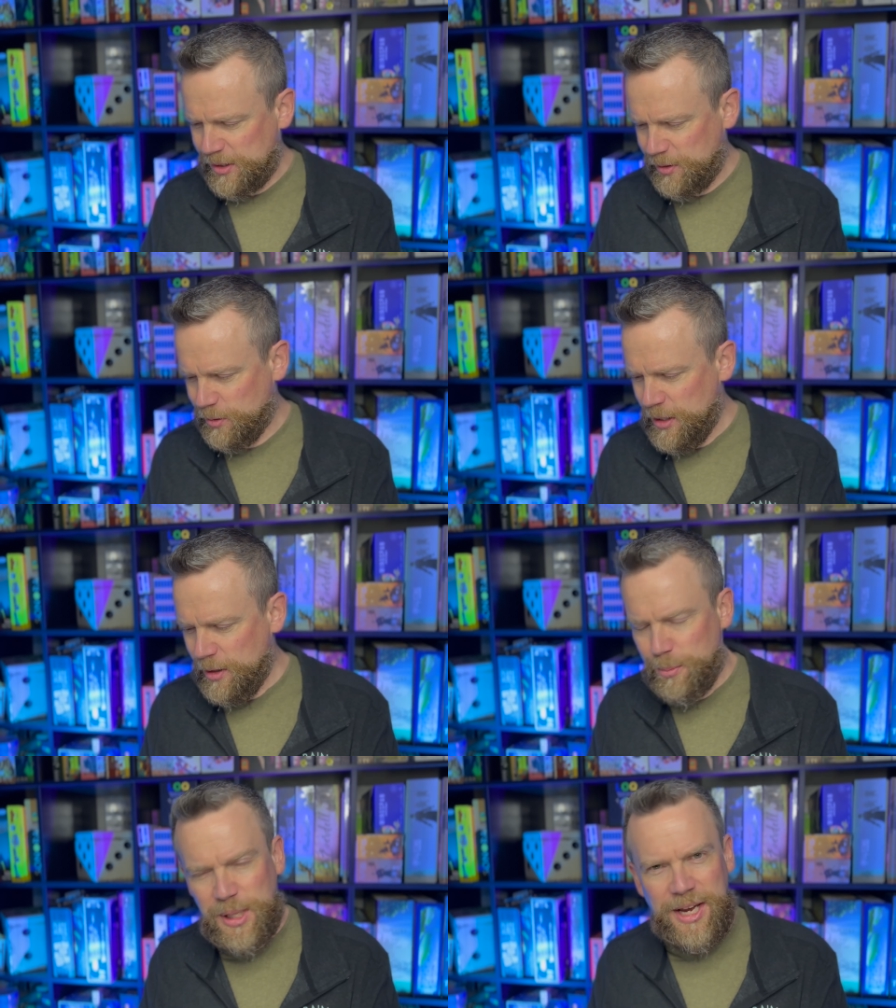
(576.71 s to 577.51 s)
So
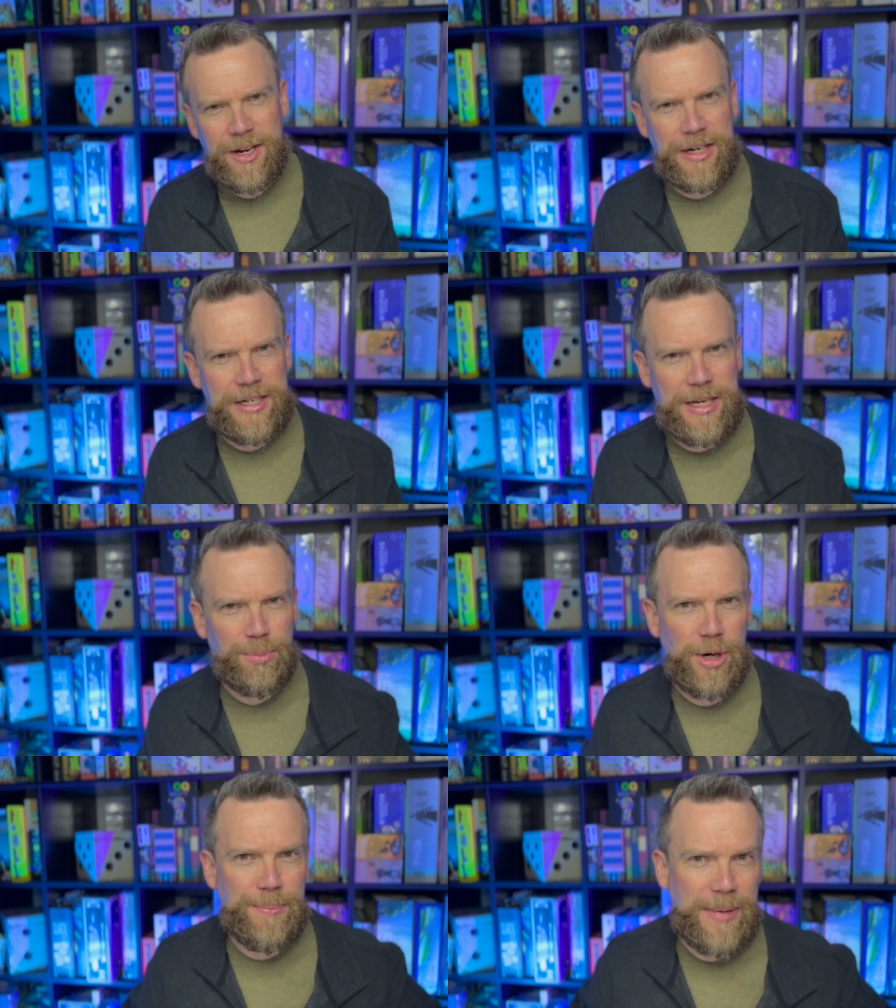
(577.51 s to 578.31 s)
playing on a
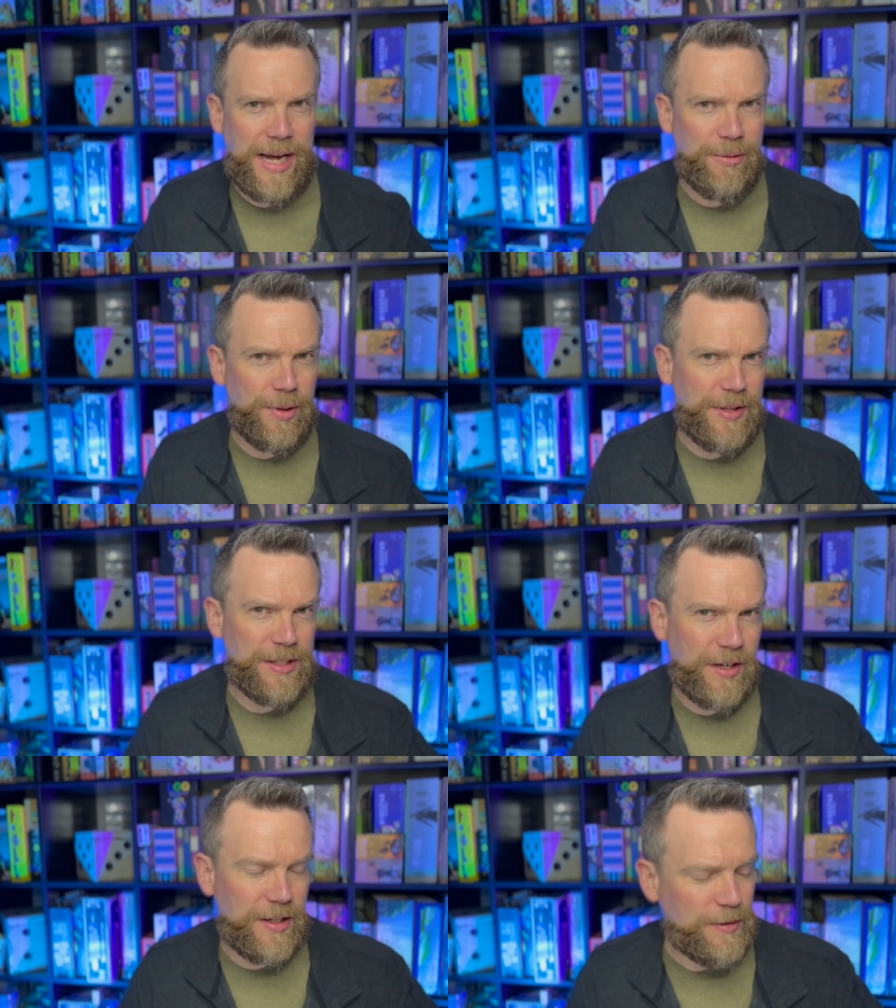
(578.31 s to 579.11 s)
neoprene mat with these
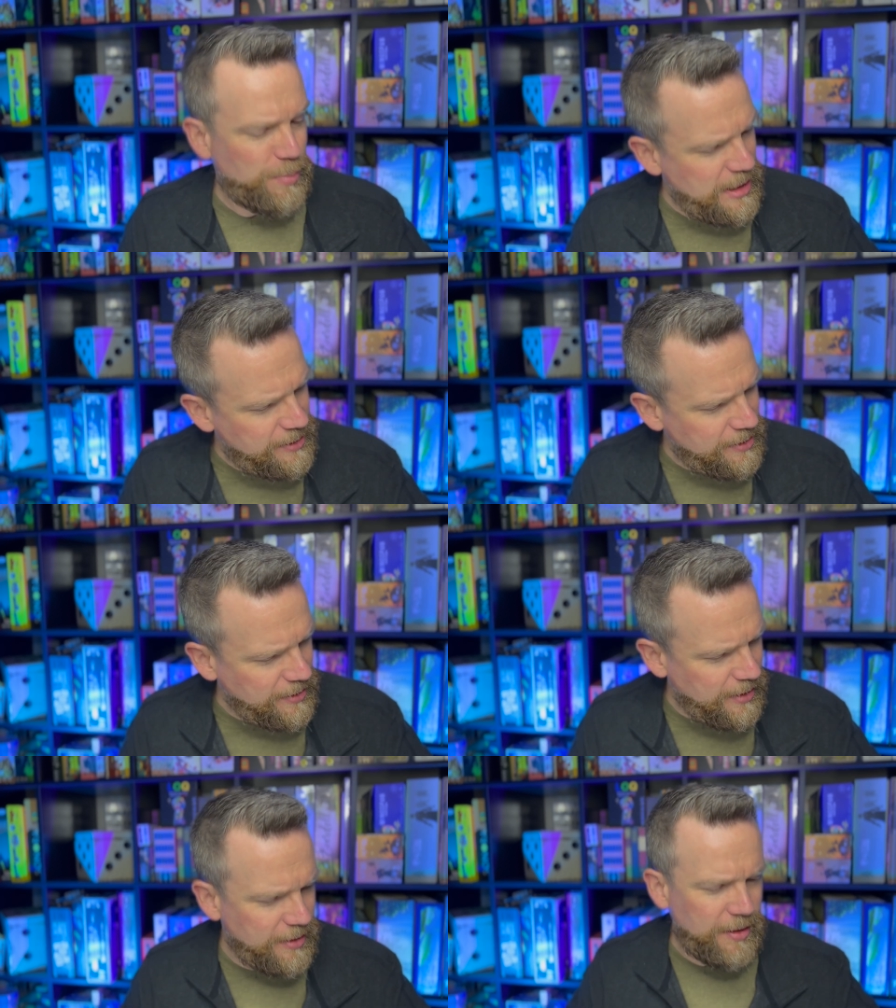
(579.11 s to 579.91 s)
kinds of pieces
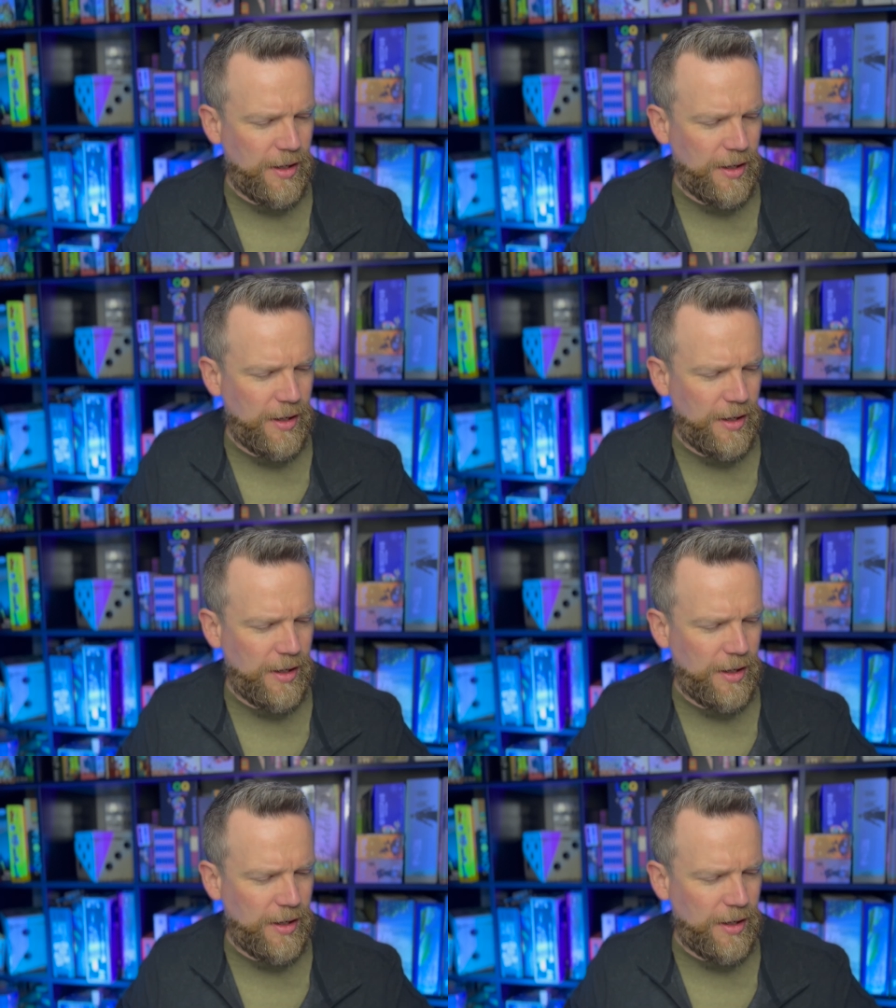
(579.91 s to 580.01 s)
is